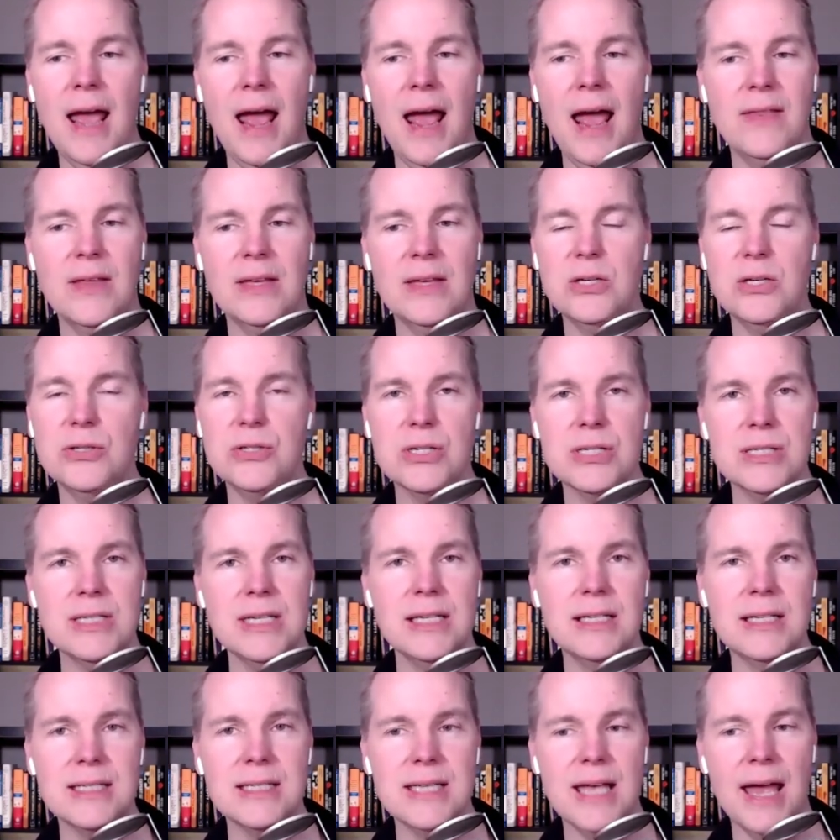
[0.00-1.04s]
And then you just
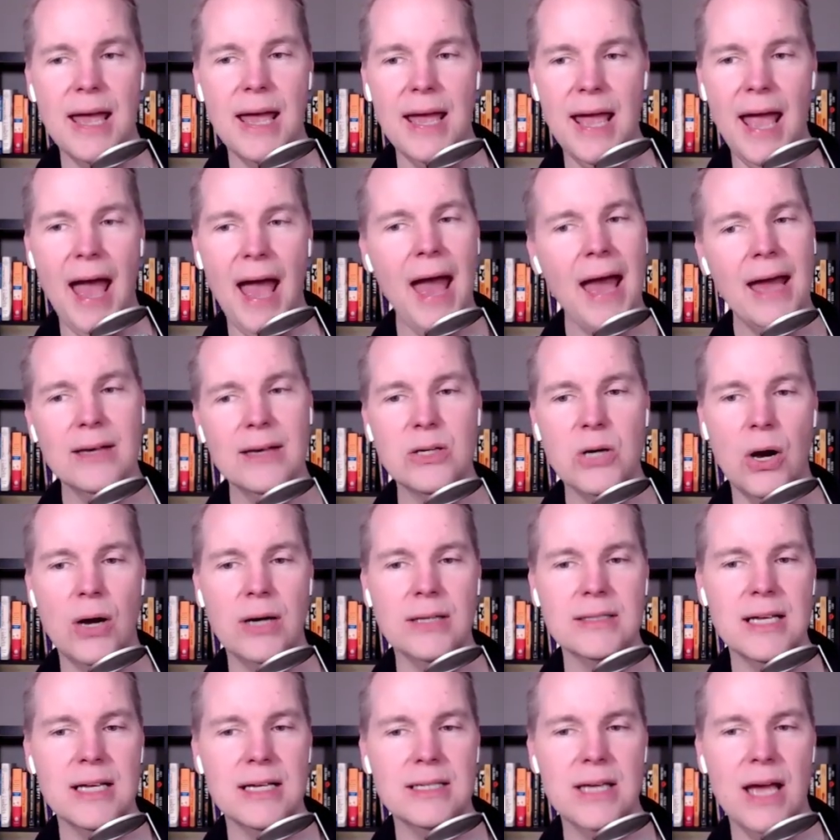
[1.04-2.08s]
need to say, add
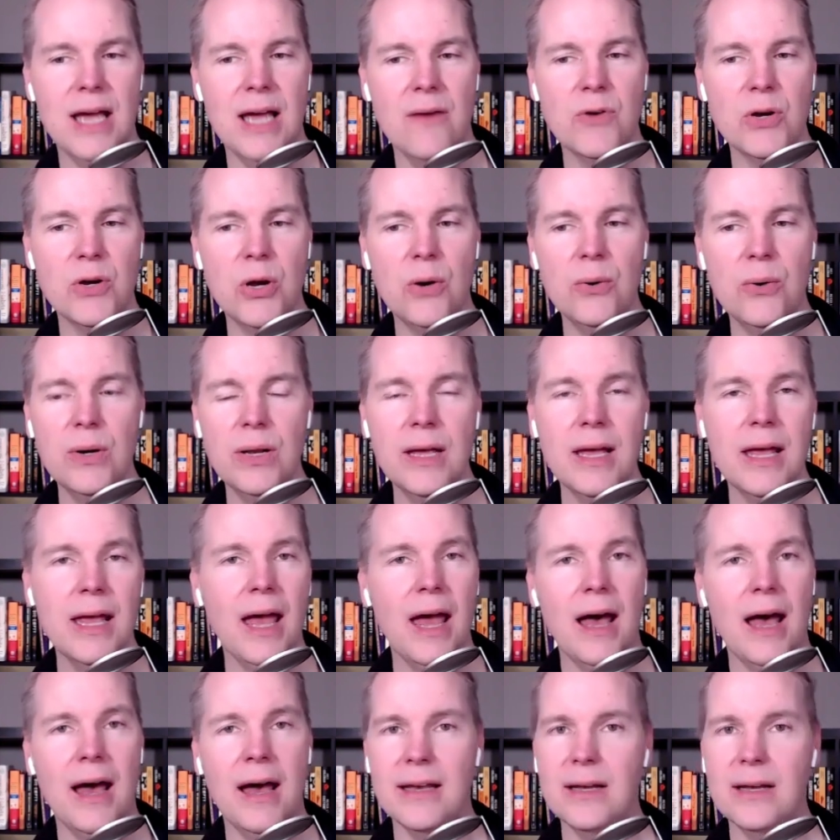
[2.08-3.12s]
content to Evernote,
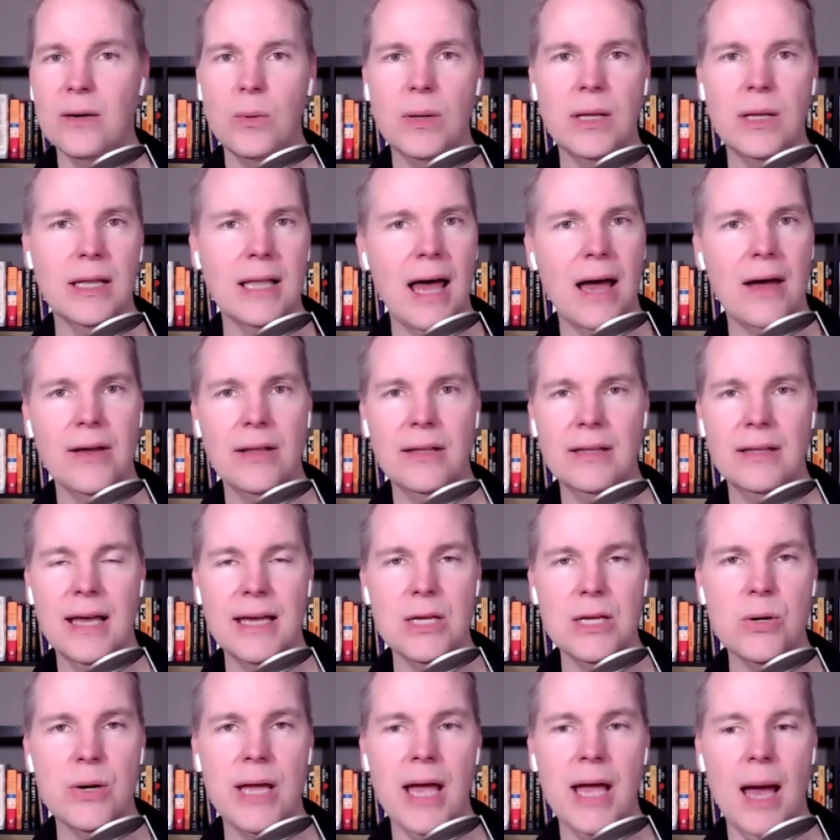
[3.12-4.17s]
and it will let
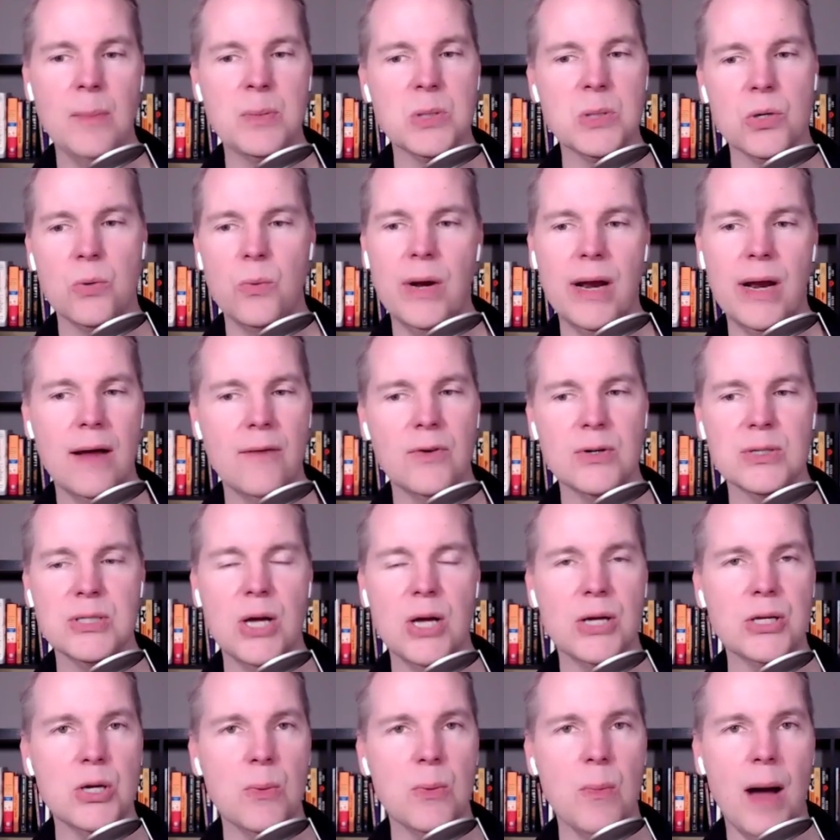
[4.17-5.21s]
you capture whatever's
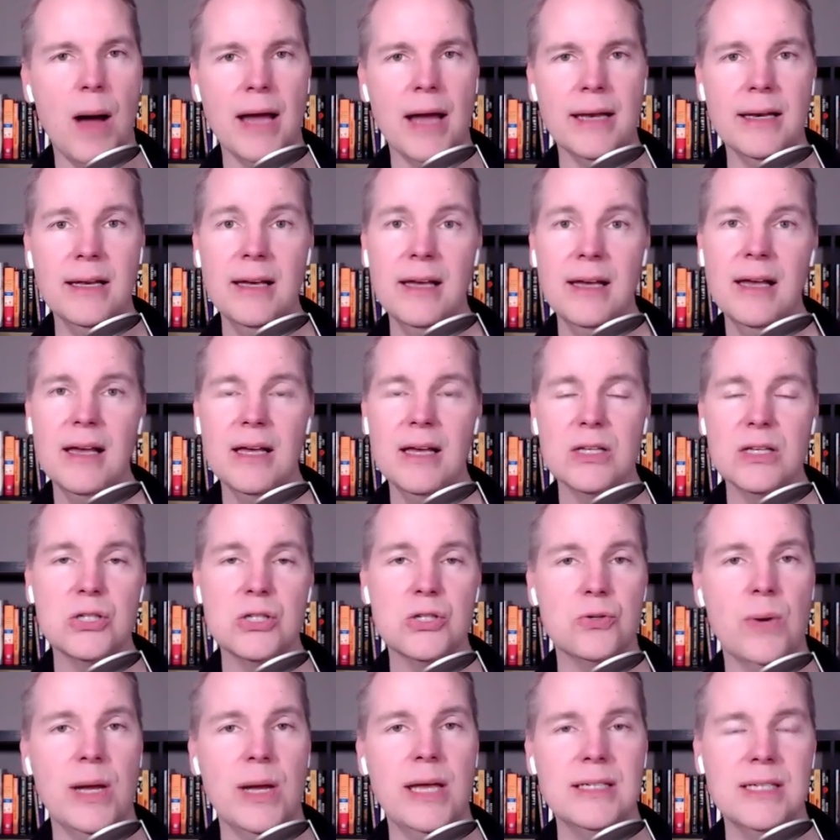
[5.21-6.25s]
on your mind
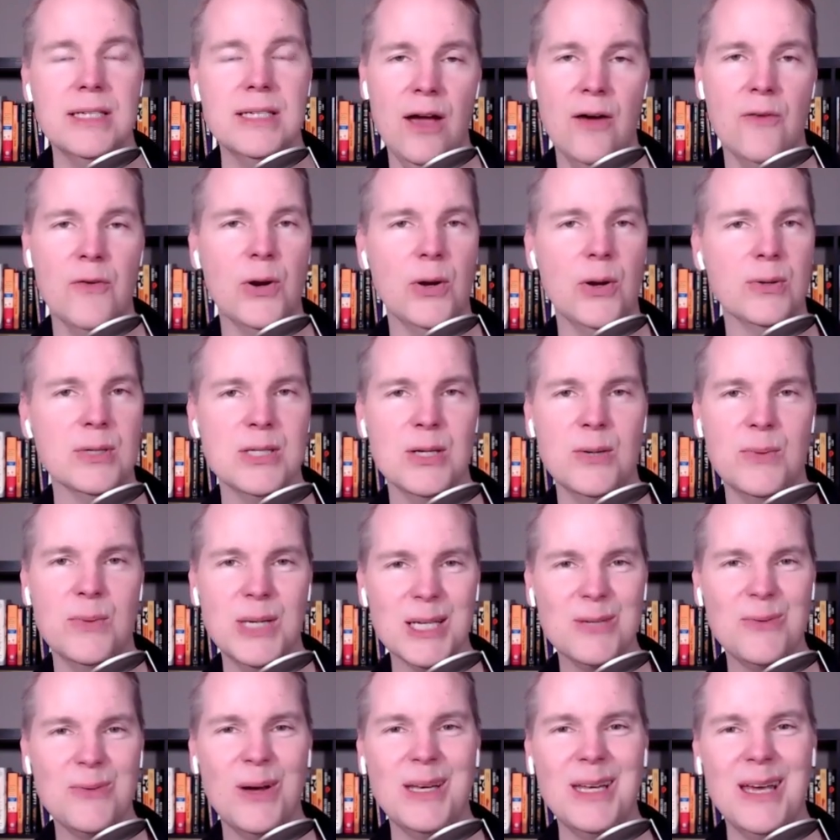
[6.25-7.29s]
straight to Evernote. So we
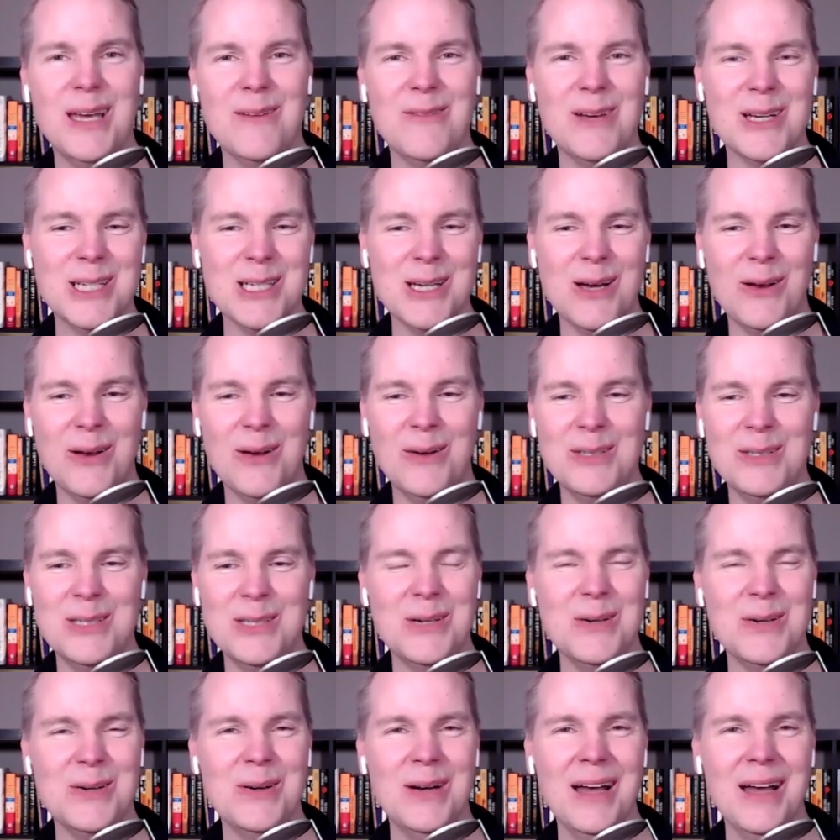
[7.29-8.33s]
just wanted to give a shout out
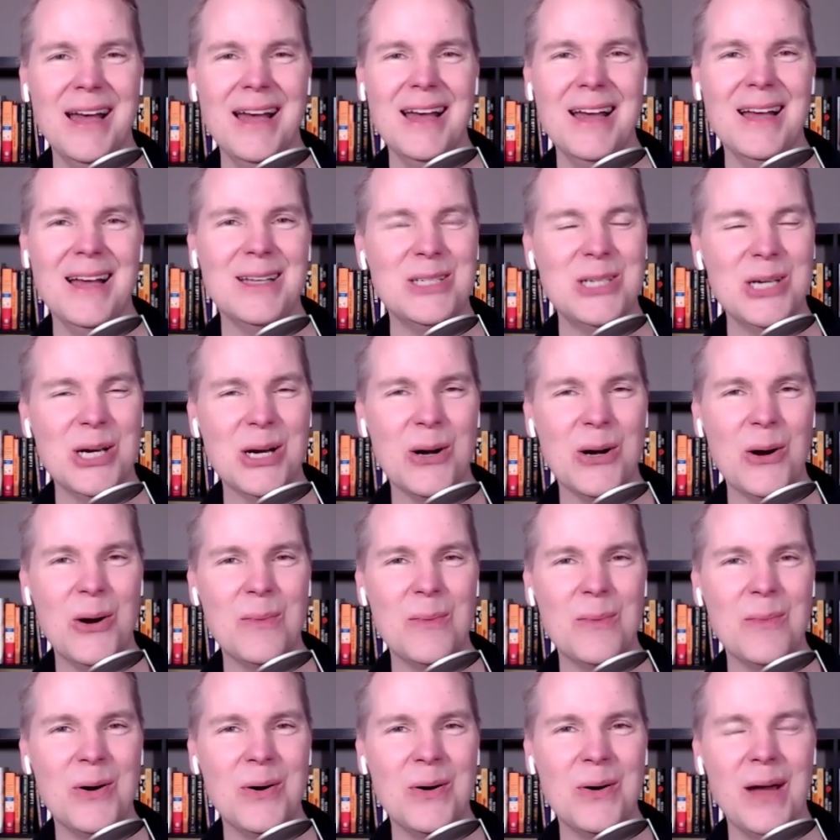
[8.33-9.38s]
to
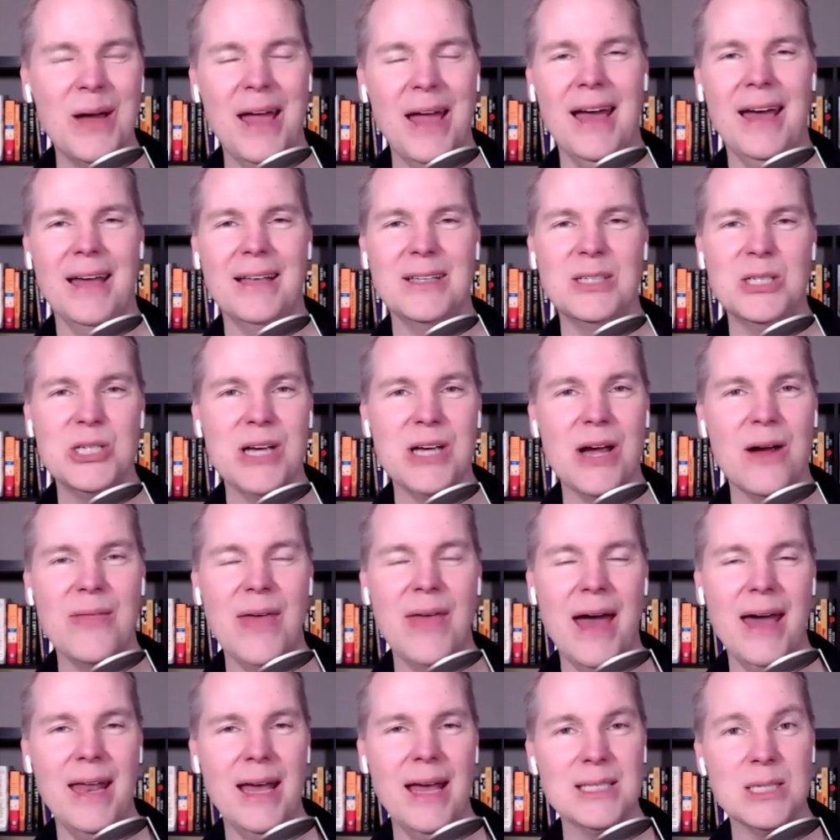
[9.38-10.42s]
Giacomo and share
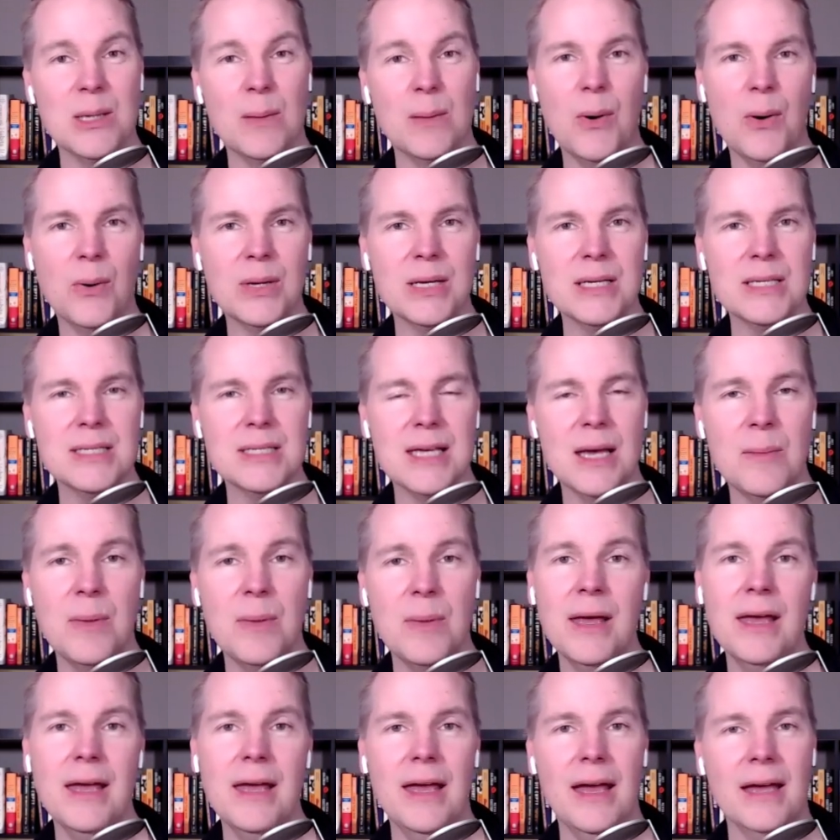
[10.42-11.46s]
that as a bonus tip,
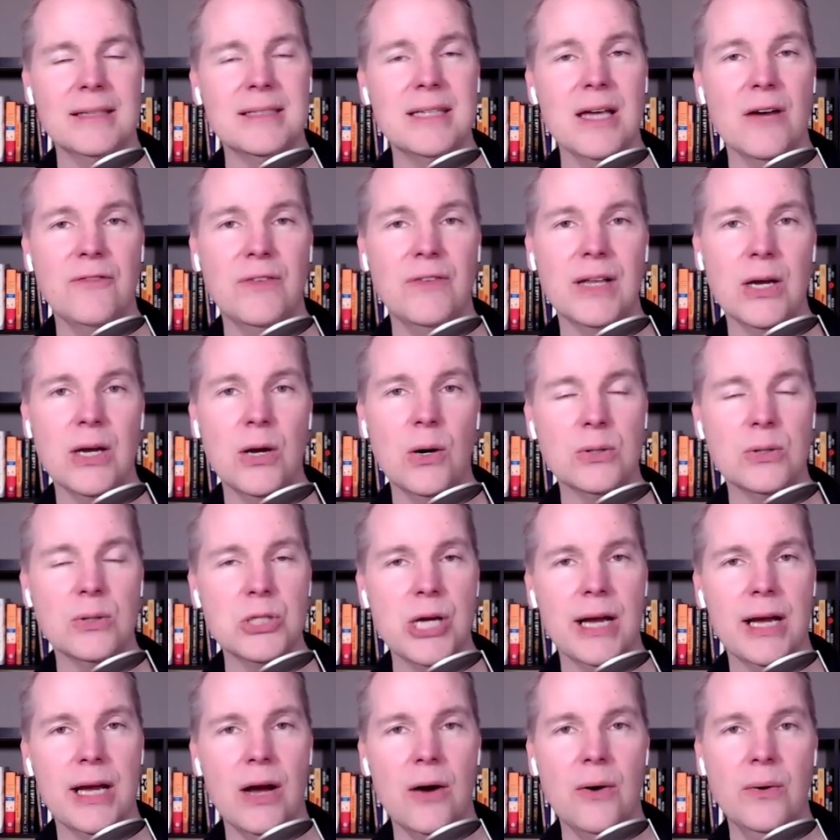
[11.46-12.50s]
and definitely go
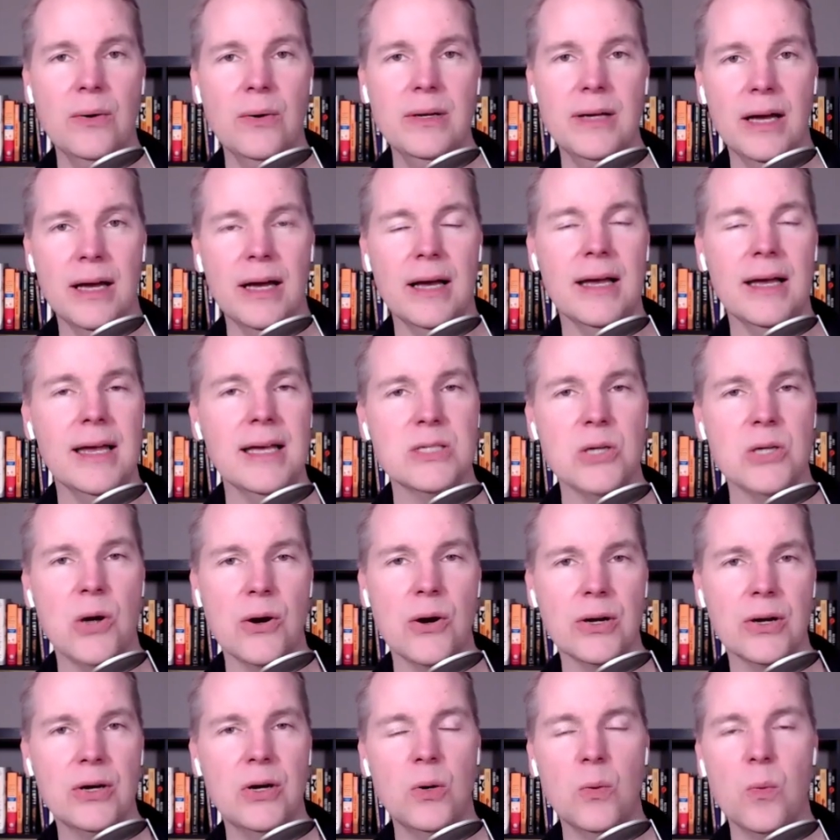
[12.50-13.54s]
check out his
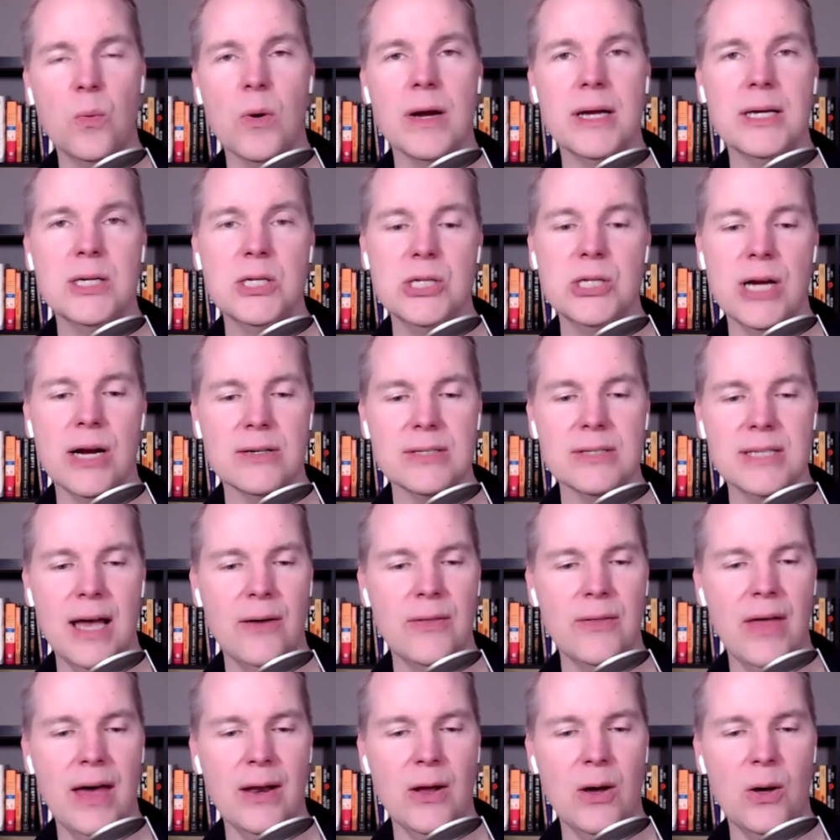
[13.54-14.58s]
article where he shares
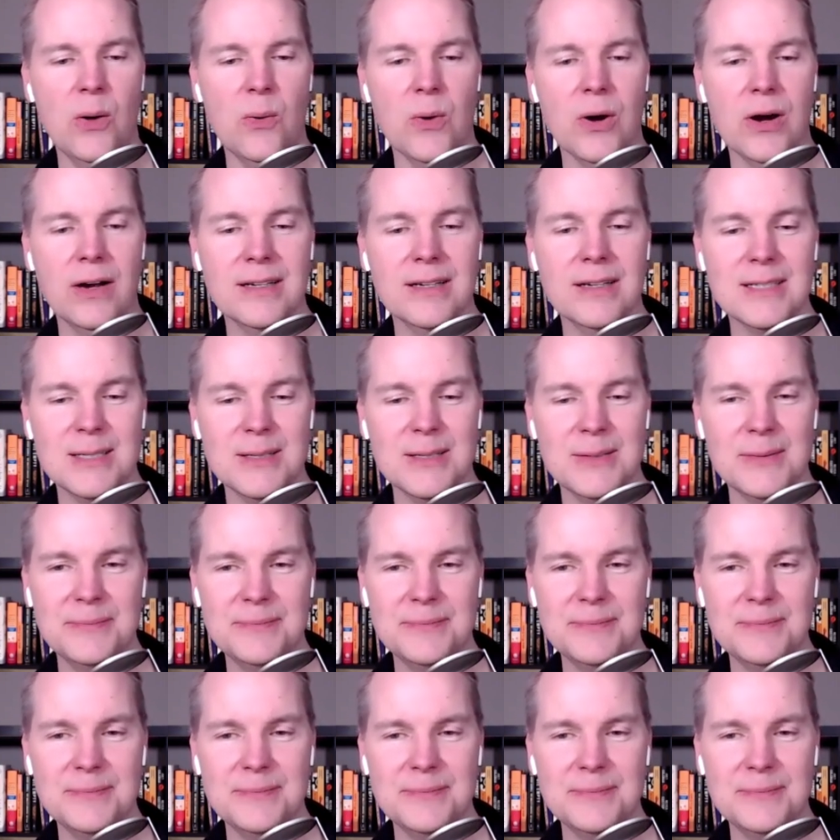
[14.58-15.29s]
how that all works.